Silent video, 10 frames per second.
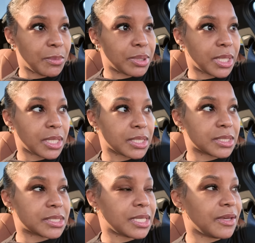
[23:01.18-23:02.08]

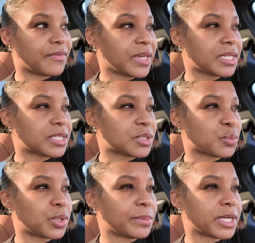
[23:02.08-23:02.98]
because the event
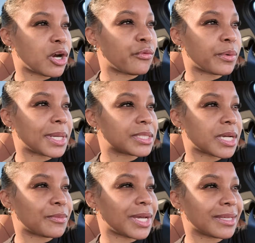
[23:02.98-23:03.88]
would have been over by the
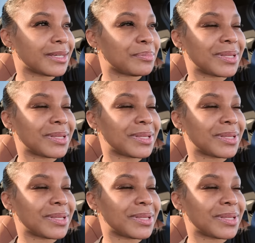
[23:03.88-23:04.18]
time we got there.